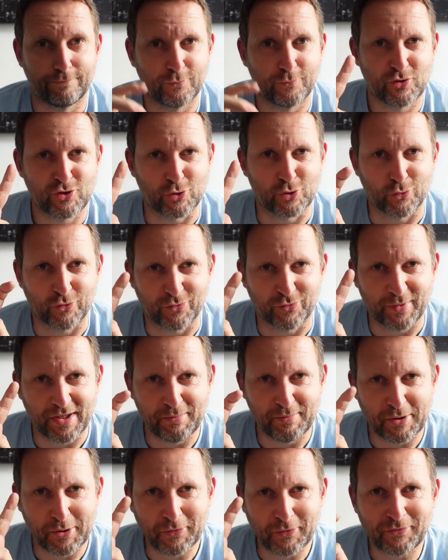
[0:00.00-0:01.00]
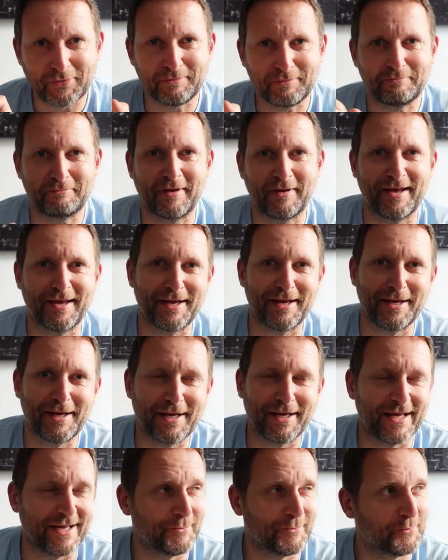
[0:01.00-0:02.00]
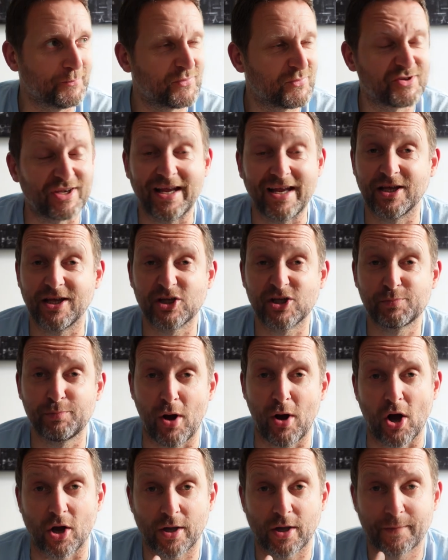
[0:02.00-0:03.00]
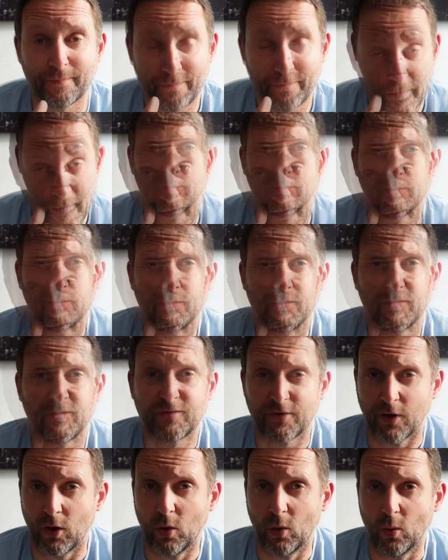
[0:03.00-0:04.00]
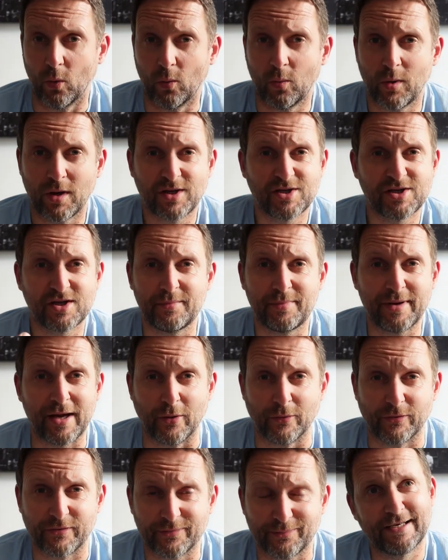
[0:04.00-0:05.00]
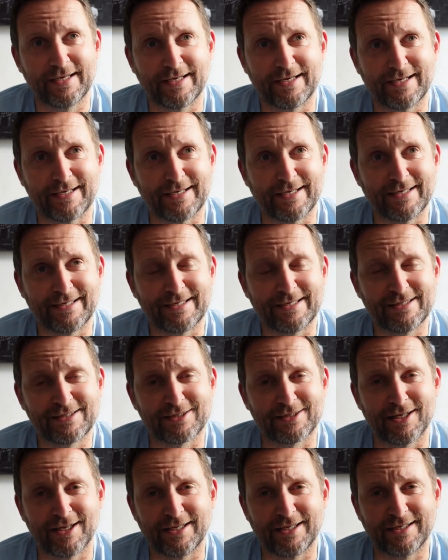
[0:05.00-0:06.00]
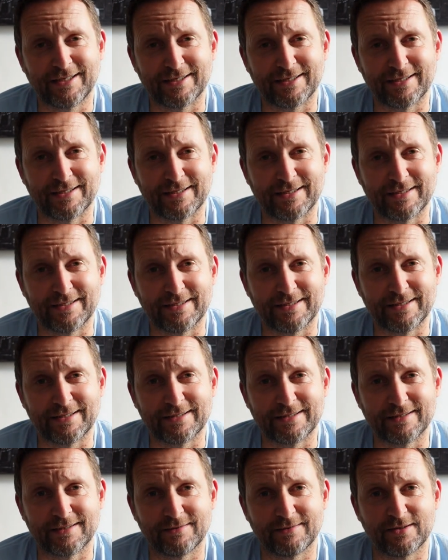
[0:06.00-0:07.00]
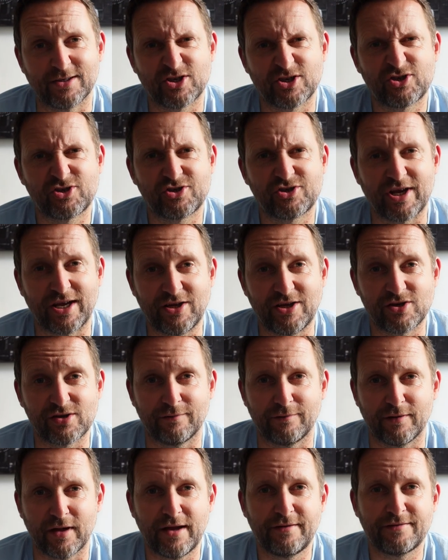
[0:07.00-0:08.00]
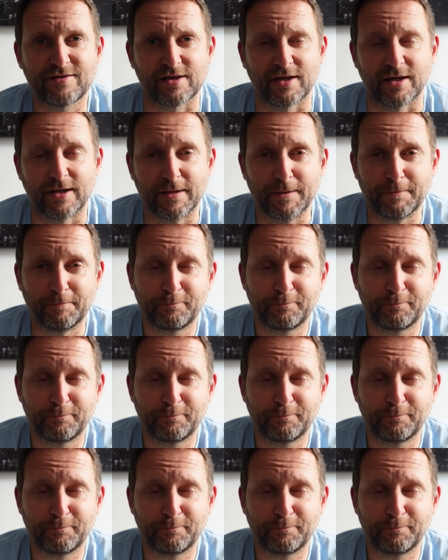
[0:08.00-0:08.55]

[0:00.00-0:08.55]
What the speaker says: soon to be boat, sailing Spock. So, what is it about? It's like a change of lifestyle.